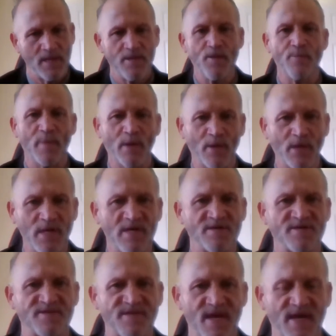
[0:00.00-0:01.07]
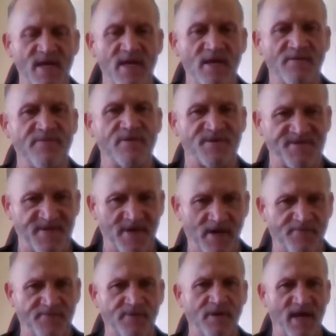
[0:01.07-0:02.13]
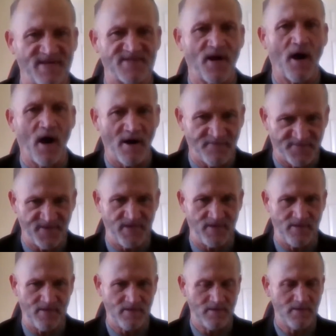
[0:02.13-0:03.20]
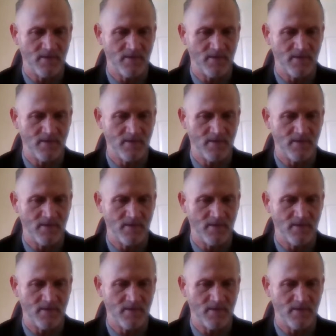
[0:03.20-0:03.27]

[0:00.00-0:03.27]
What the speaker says: Humility is thinking of yourself less often.